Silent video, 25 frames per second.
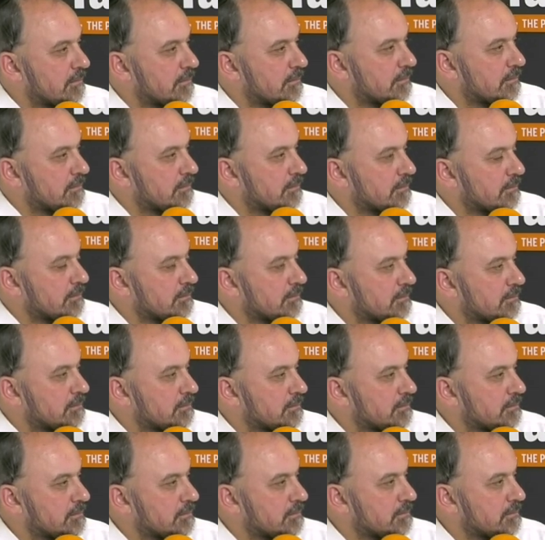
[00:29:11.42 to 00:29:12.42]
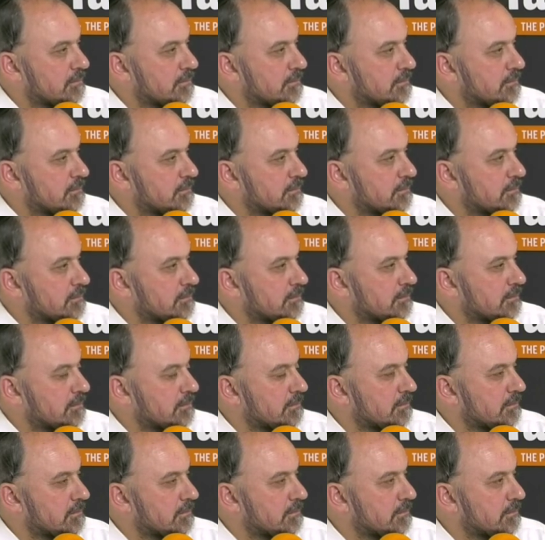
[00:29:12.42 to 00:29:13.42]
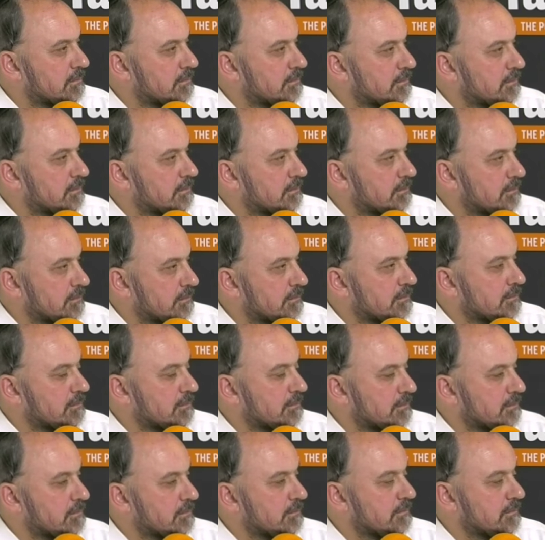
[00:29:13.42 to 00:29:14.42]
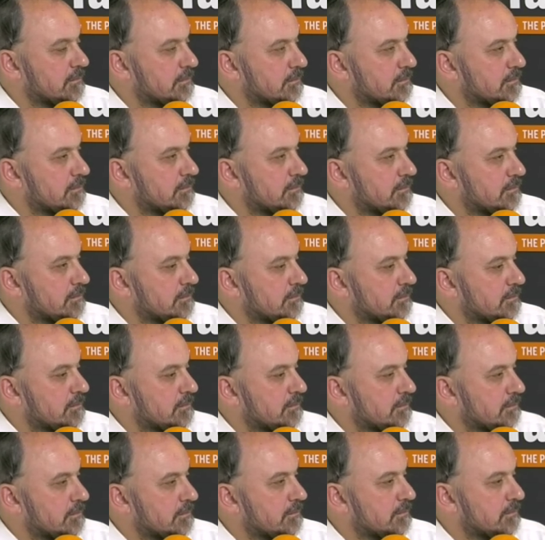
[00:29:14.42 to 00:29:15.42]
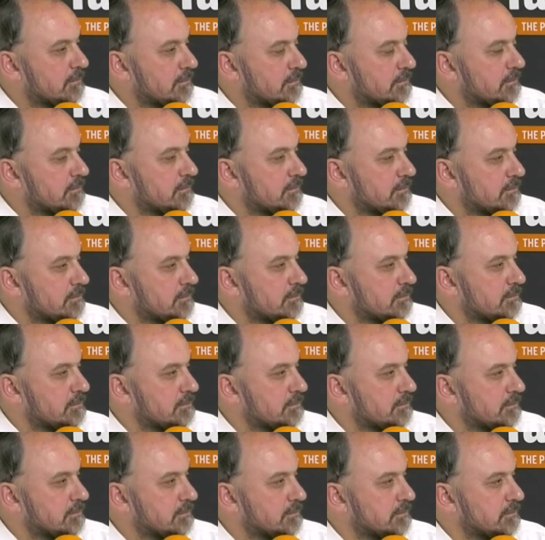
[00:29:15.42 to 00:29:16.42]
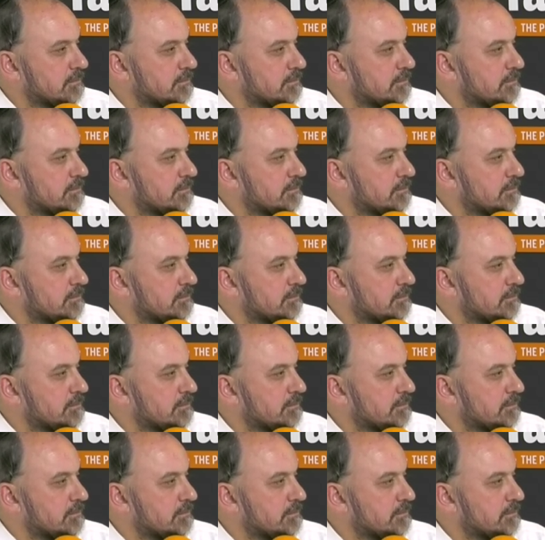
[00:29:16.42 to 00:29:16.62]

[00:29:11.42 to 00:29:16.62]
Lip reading: [no speech]